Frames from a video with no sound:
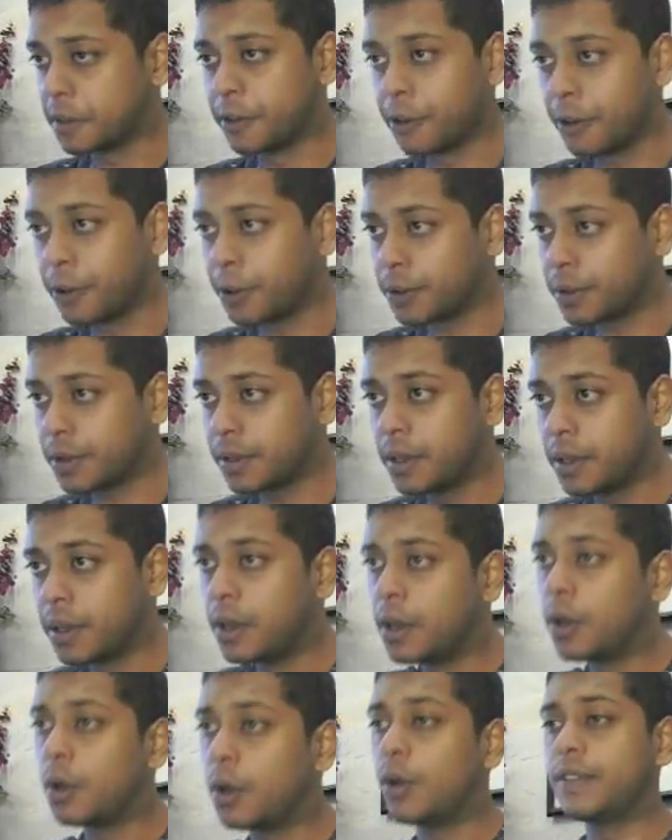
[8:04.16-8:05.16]
growth
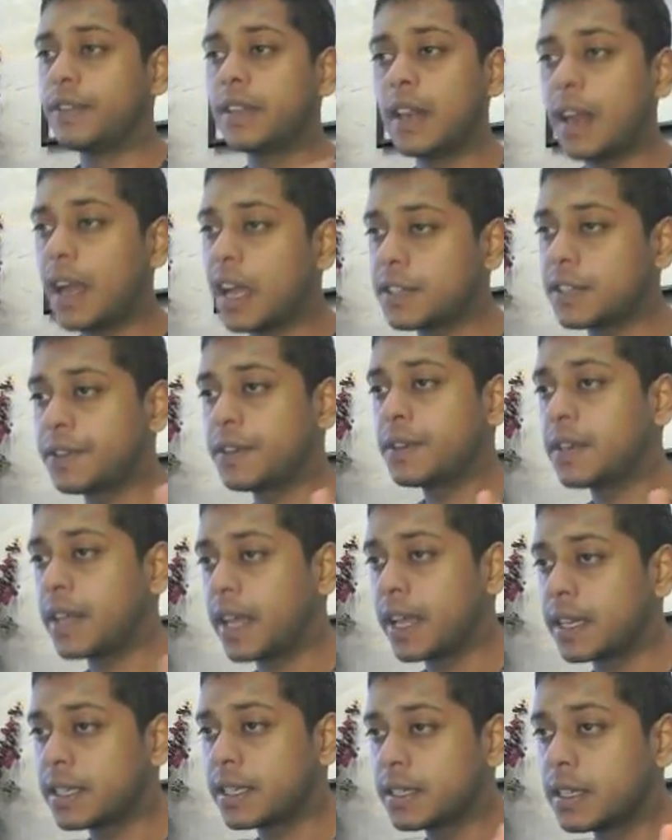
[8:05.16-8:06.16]
over the last few
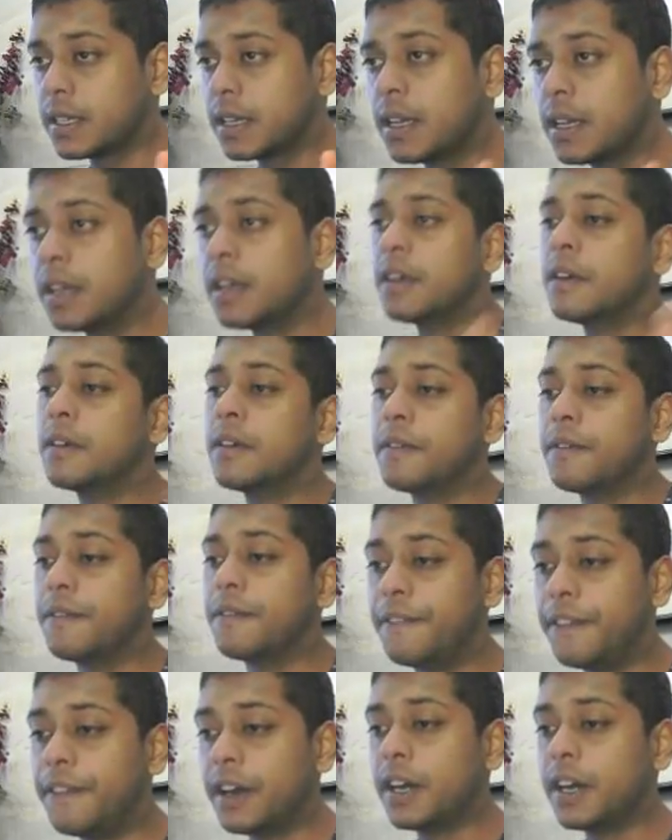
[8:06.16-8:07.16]
days,
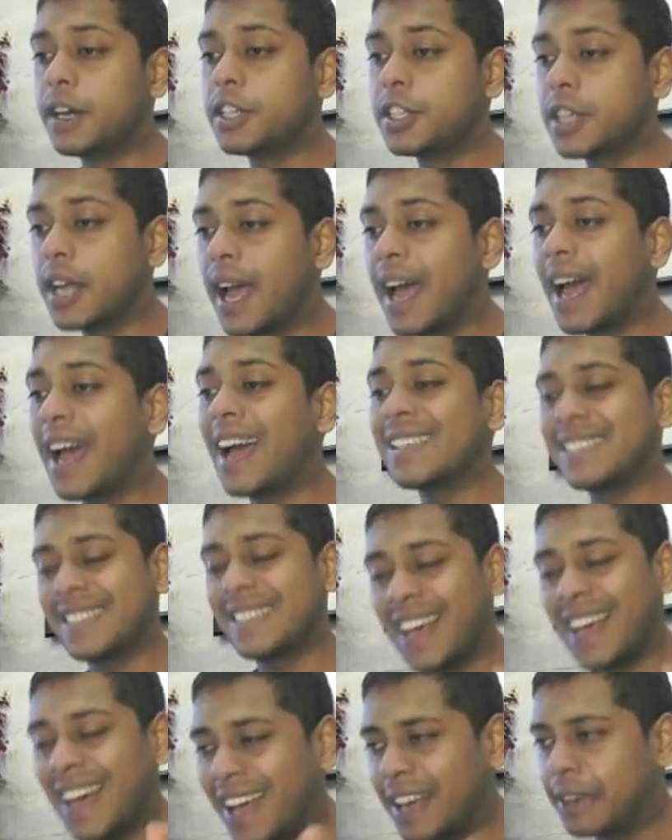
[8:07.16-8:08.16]
Verge has
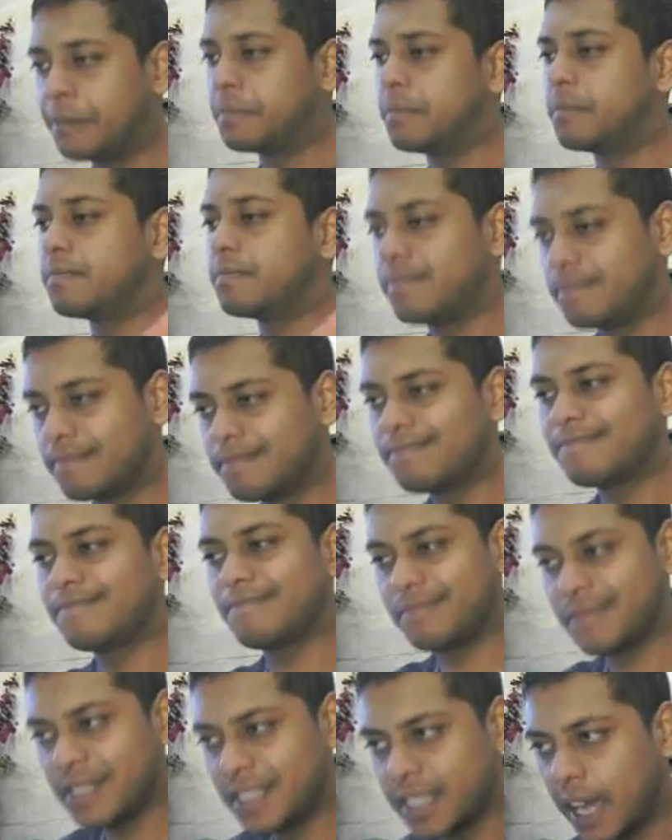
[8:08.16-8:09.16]
had a
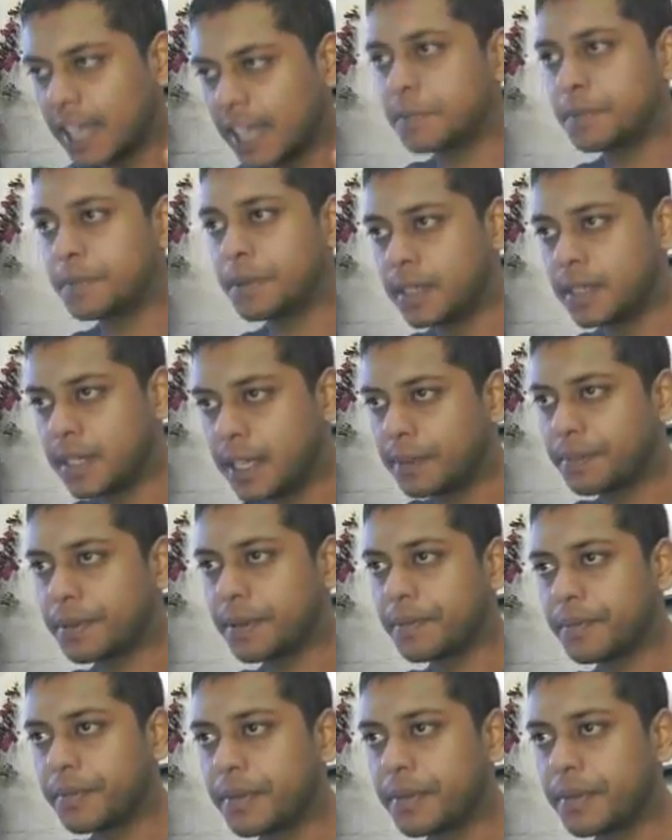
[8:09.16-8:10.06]
sizable dip.